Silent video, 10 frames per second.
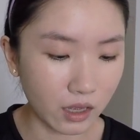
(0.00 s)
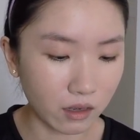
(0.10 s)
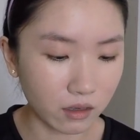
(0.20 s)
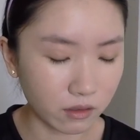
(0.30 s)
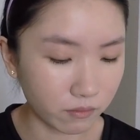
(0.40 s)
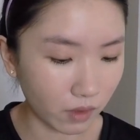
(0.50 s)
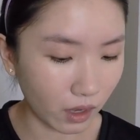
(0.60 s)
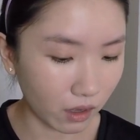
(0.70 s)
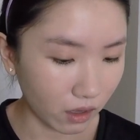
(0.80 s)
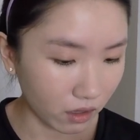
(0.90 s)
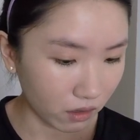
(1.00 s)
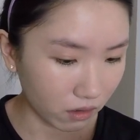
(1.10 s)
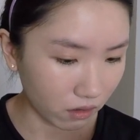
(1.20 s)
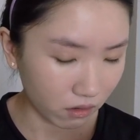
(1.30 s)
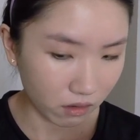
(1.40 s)

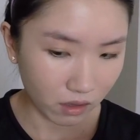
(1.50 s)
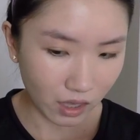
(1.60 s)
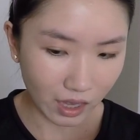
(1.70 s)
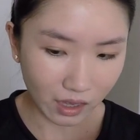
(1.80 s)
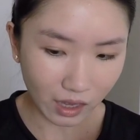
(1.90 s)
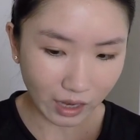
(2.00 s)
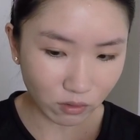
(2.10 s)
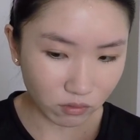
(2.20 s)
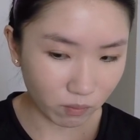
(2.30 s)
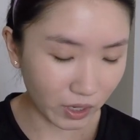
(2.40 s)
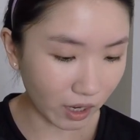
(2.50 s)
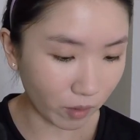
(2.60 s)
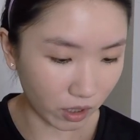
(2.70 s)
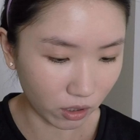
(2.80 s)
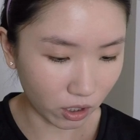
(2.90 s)
I don't pick
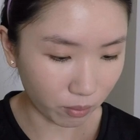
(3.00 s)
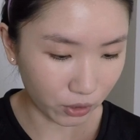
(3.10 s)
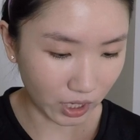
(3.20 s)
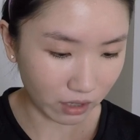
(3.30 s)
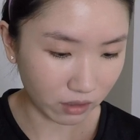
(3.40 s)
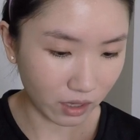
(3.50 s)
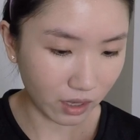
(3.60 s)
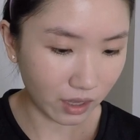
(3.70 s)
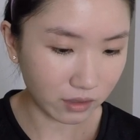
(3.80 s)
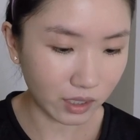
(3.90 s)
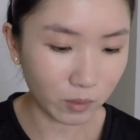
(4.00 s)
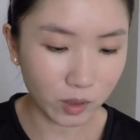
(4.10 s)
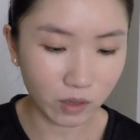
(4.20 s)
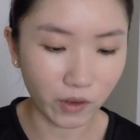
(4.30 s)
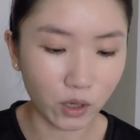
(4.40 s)
up a lot of product, and
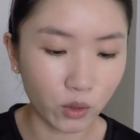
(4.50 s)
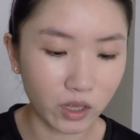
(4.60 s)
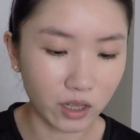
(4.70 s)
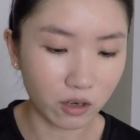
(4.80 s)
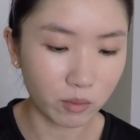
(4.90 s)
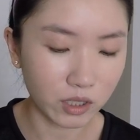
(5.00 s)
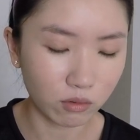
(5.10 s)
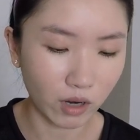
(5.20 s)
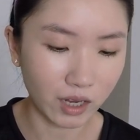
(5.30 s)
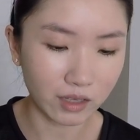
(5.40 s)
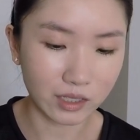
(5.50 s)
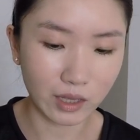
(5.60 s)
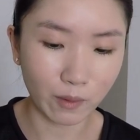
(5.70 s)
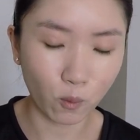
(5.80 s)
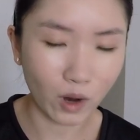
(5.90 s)
sometimes if I go in a little bit too hard, there's
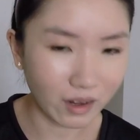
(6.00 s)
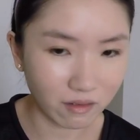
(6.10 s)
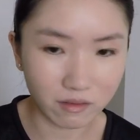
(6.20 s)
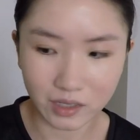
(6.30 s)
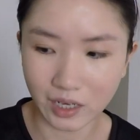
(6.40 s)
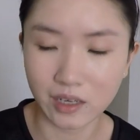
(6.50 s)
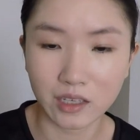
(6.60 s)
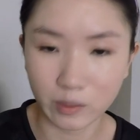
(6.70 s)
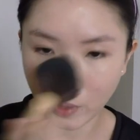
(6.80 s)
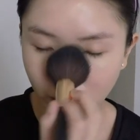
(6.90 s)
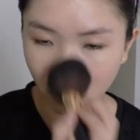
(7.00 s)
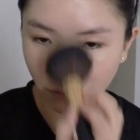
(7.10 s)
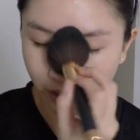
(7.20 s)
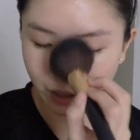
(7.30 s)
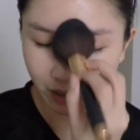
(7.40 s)
like one tiny speck
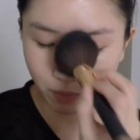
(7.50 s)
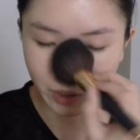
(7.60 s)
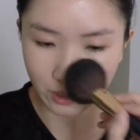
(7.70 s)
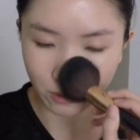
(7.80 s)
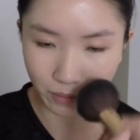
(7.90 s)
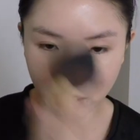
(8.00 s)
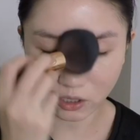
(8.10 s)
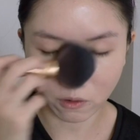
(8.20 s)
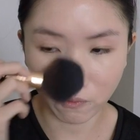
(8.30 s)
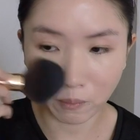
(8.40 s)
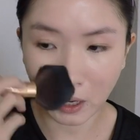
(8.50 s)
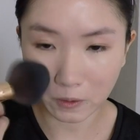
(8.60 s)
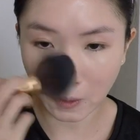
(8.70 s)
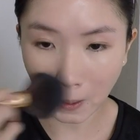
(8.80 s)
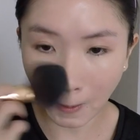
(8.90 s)
of a little bit too much of
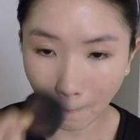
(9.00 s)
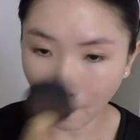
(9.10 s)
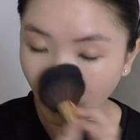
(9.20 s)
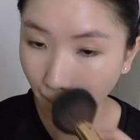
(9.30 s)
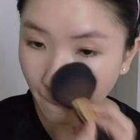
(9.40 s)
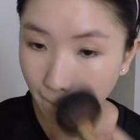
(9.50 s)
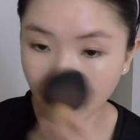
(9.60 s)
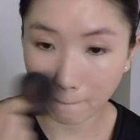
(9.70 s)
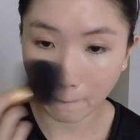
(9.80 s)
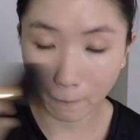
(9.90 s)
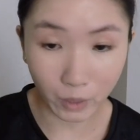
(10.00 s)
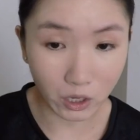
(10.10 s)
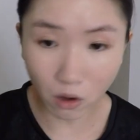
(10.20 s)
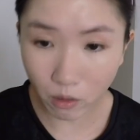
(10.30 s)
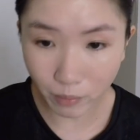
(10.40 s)
powder, but
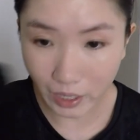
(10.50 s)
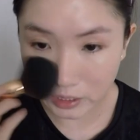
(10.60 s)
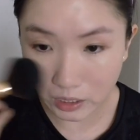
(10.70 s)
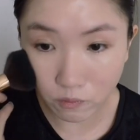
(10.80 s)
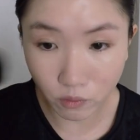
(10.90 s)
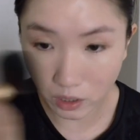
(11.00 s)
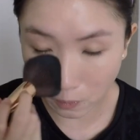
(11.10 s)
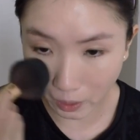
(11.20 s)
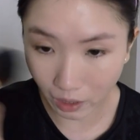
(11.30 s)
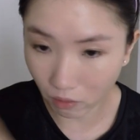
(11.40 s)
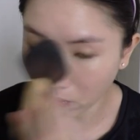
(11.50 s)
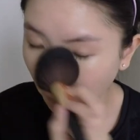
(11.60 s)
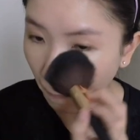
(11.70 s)
it all blends in really well.